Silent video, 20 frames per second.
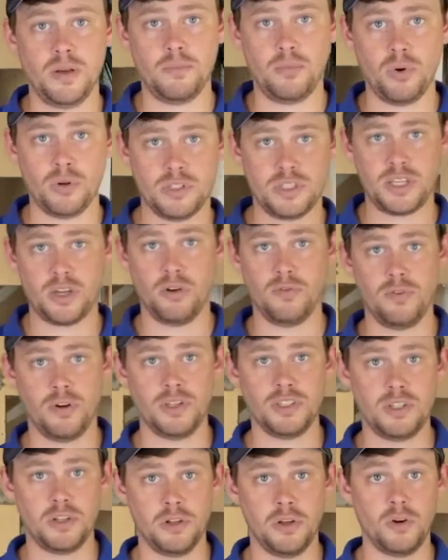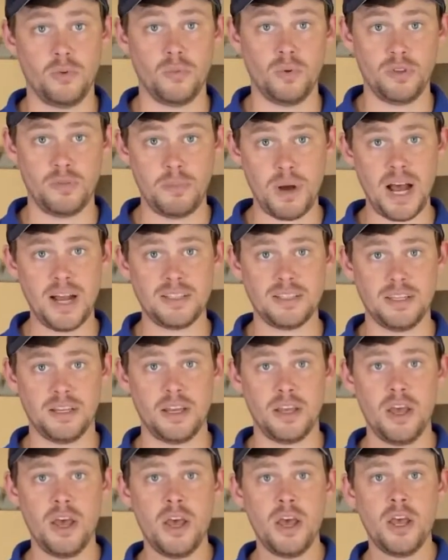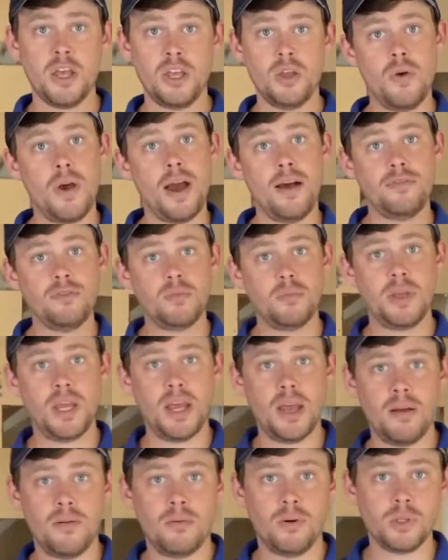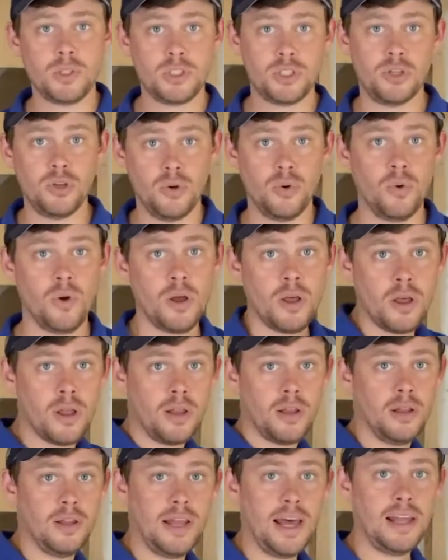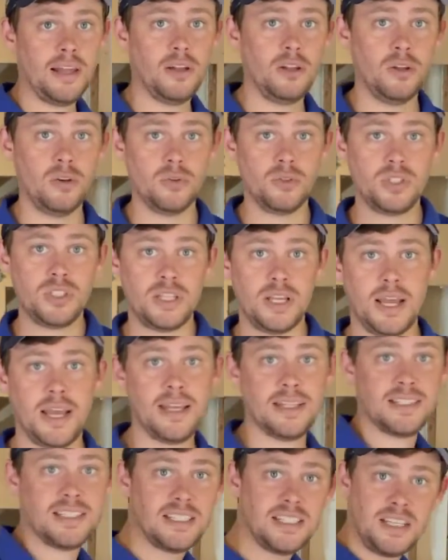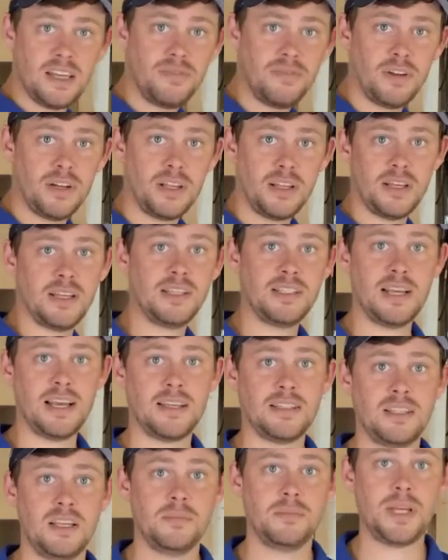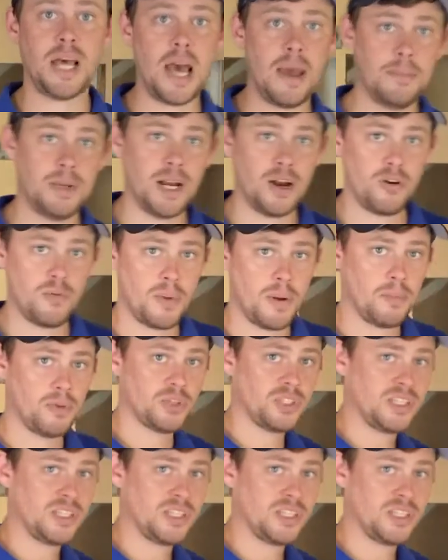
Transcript: important skill for us to learn with boxing. You have to be able to let loose and stiffen at the exact same time. And I remember